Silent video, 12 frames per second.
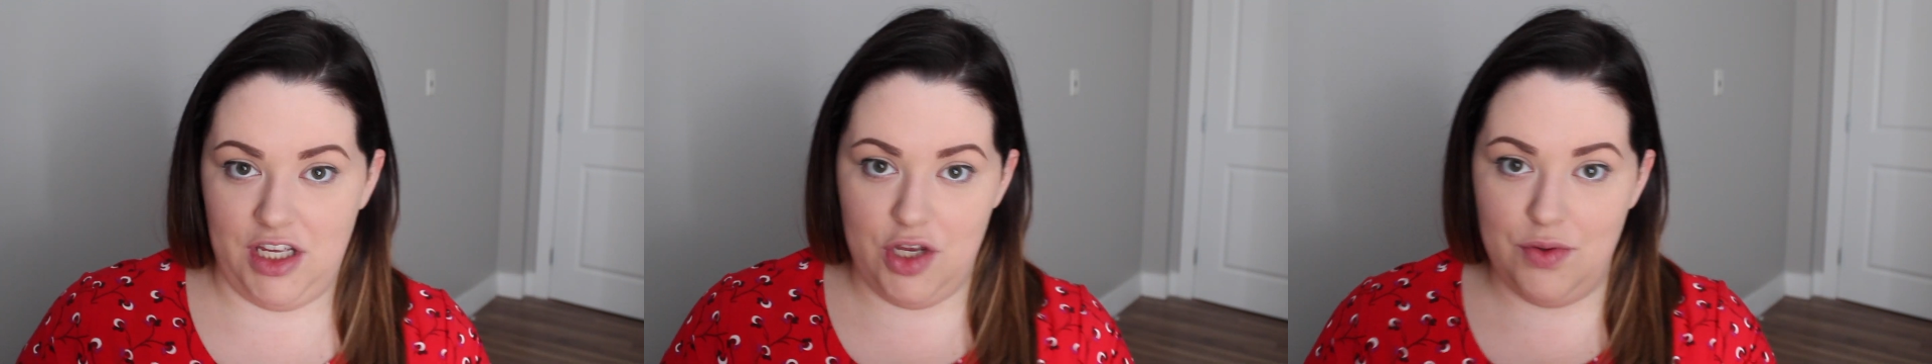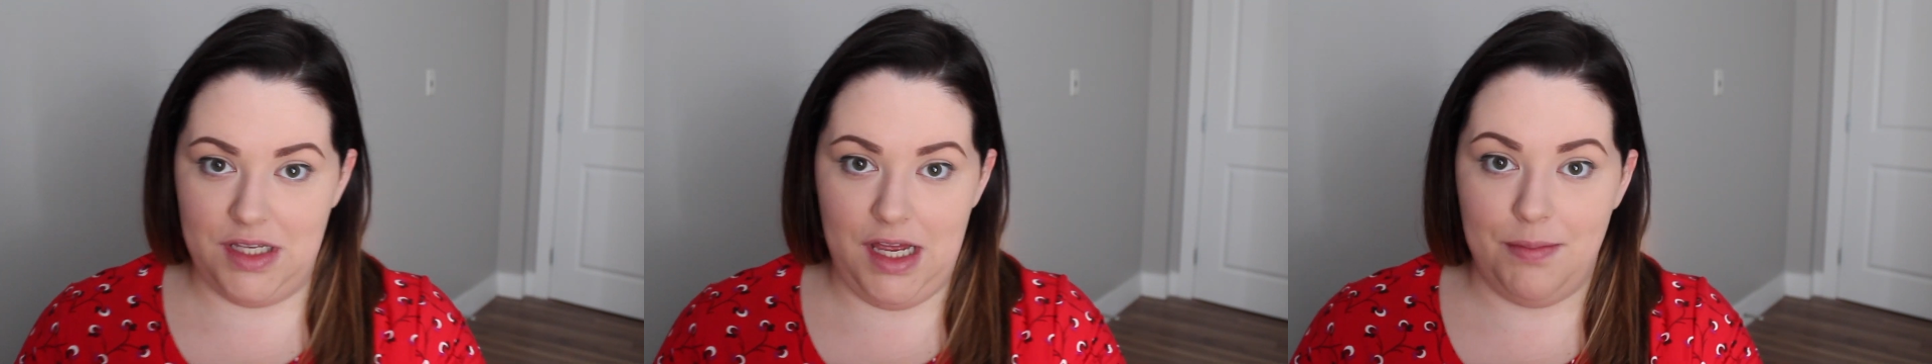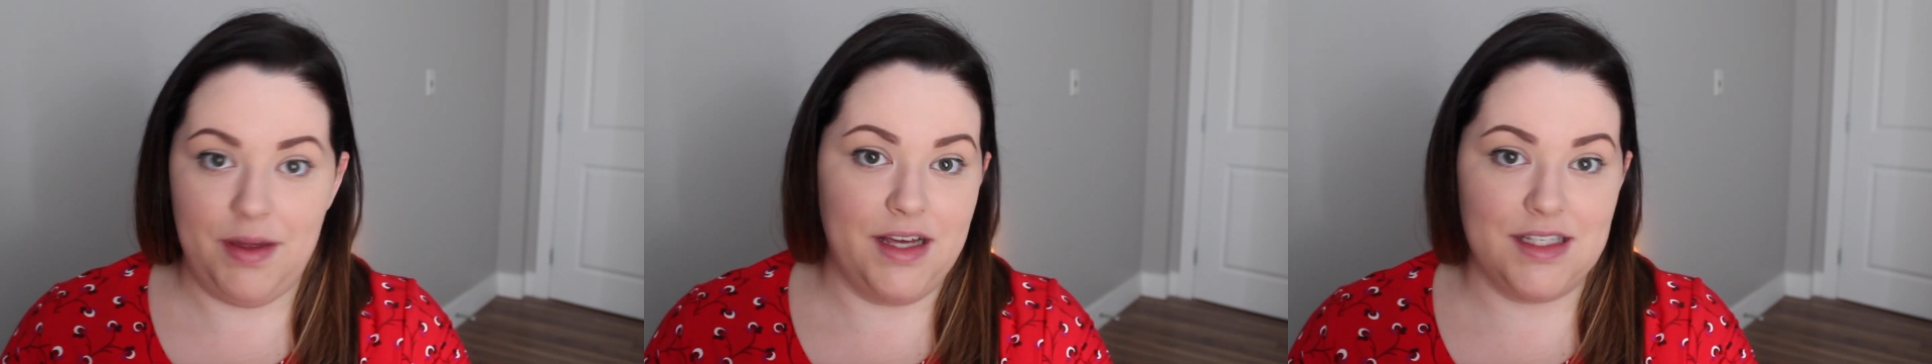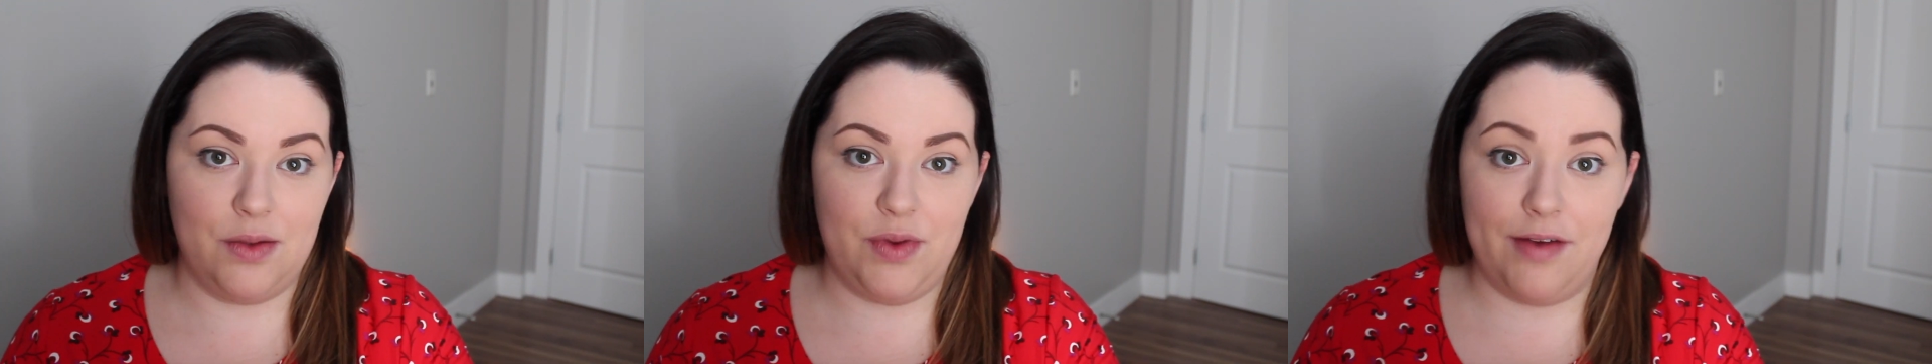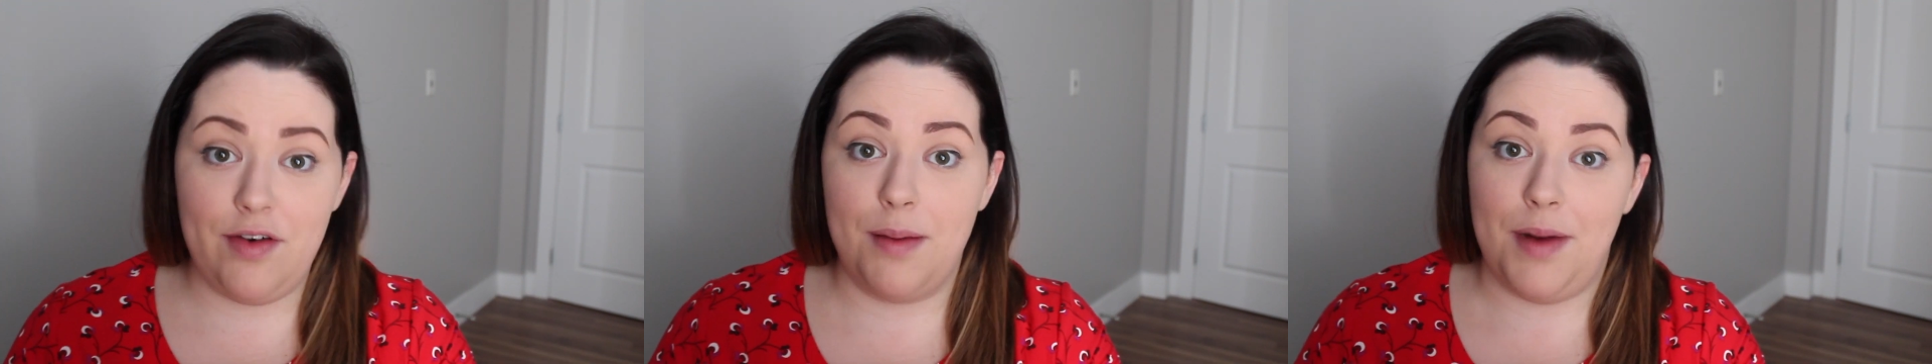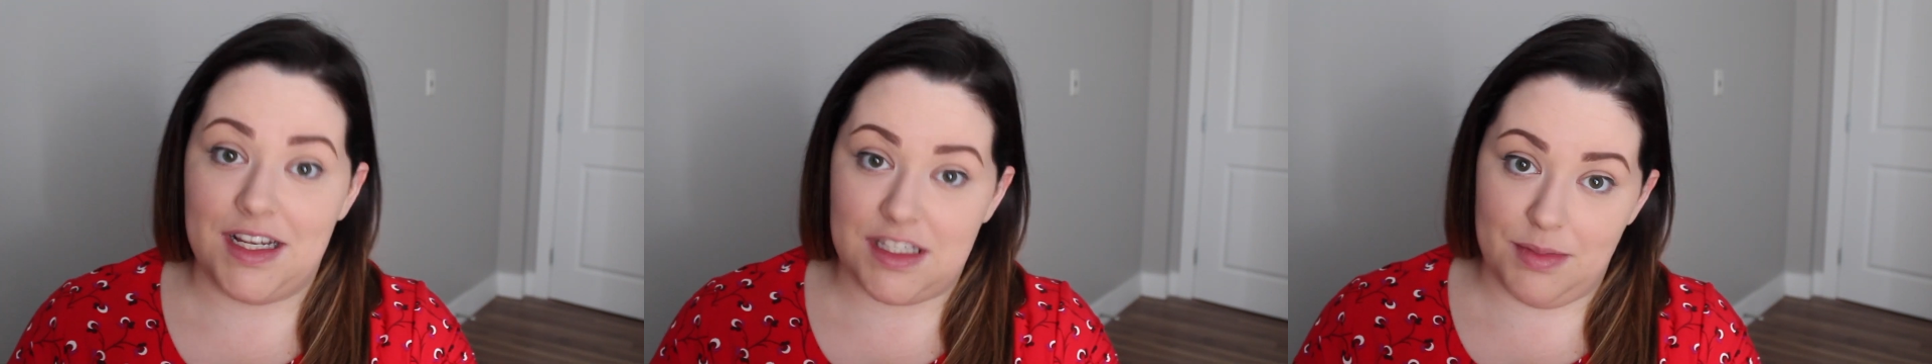to use it because whenever I
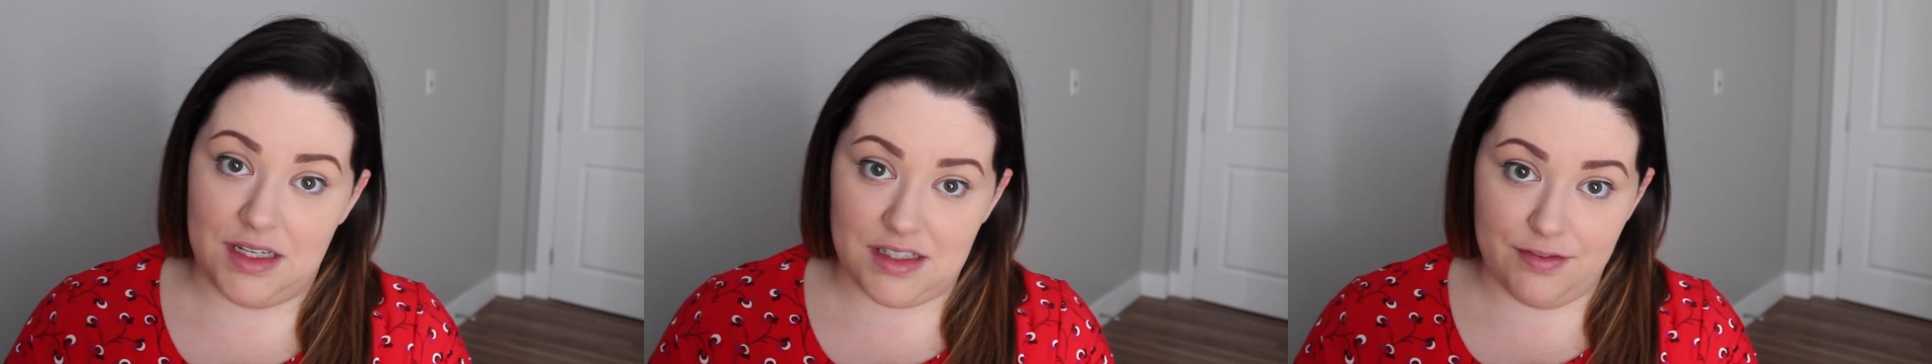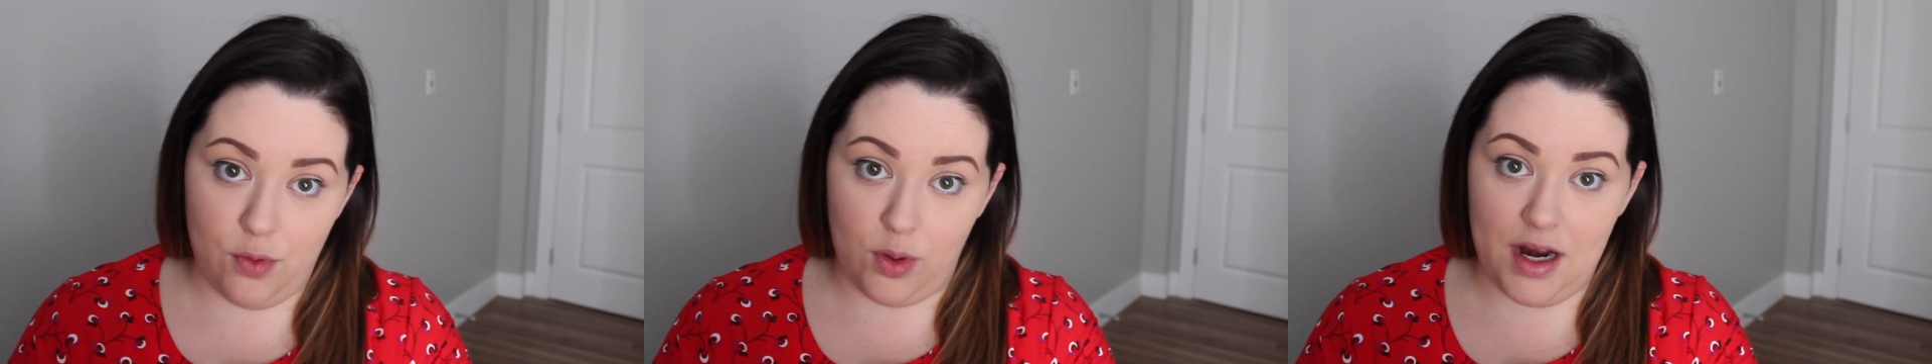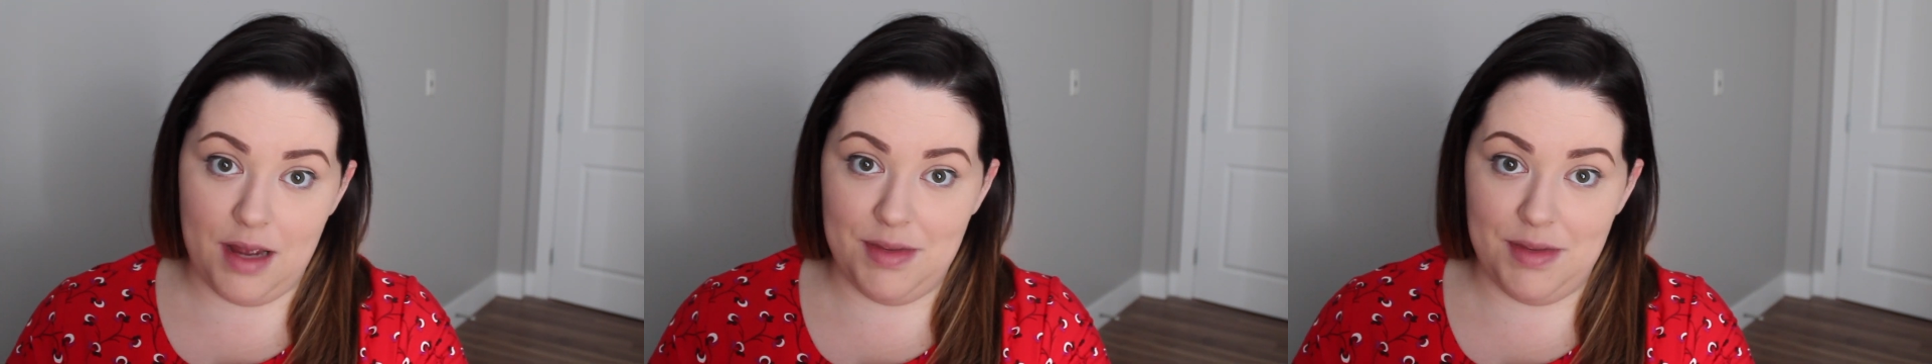buy something at Sephora,